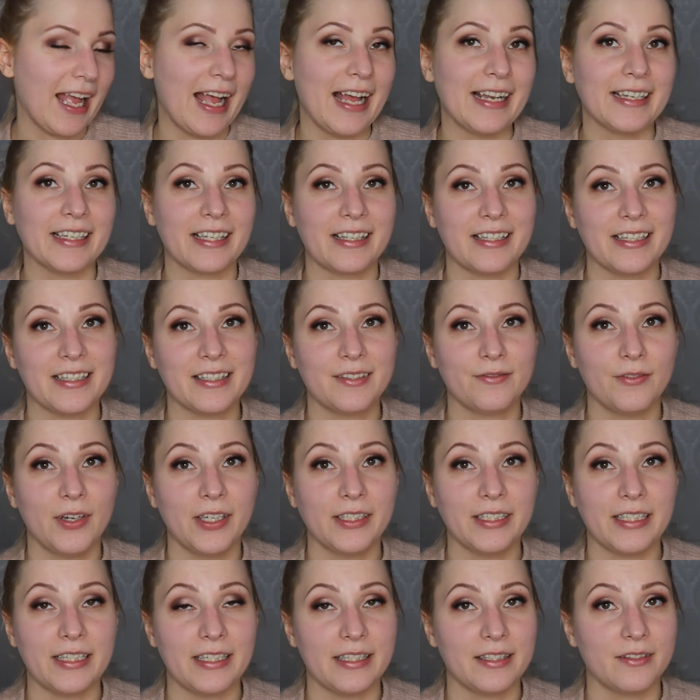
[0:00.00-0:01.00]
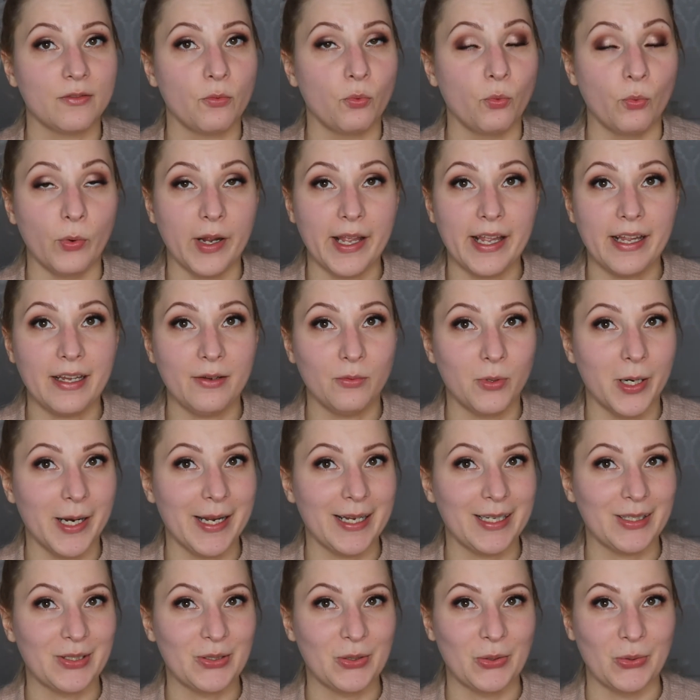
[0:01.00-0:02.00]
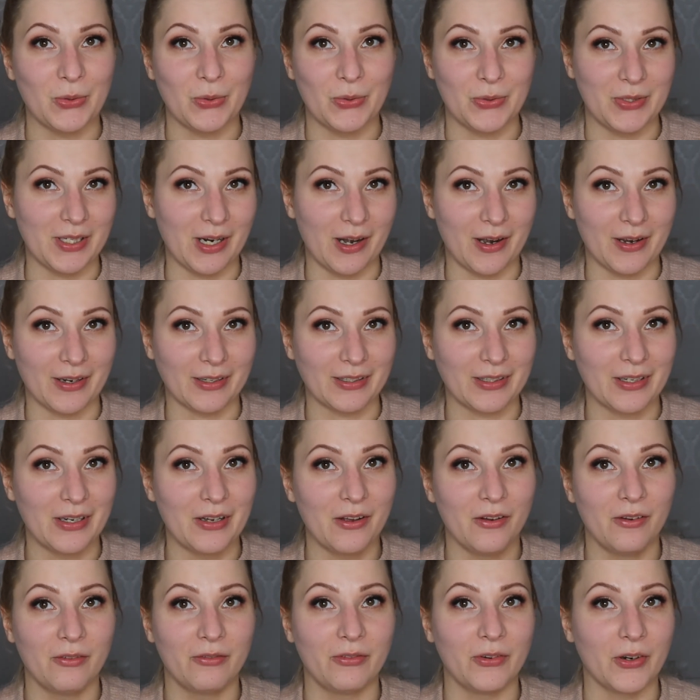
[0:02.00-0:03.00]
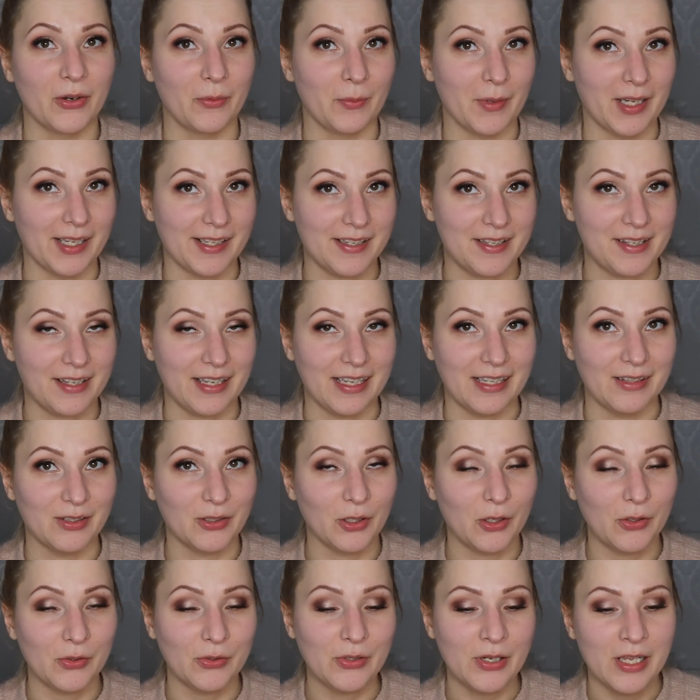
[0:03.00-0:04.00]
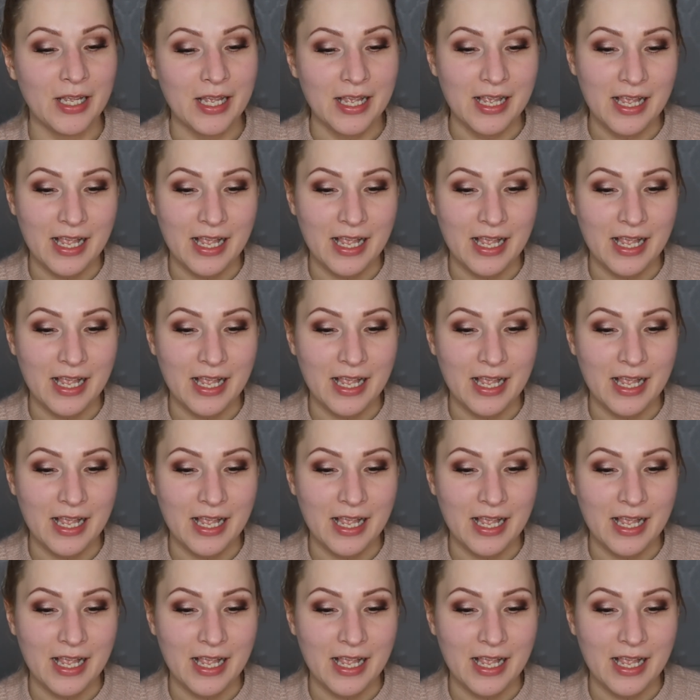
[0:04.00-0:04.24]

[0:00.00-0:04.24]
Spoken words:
and this one is way too dark for my skin tone.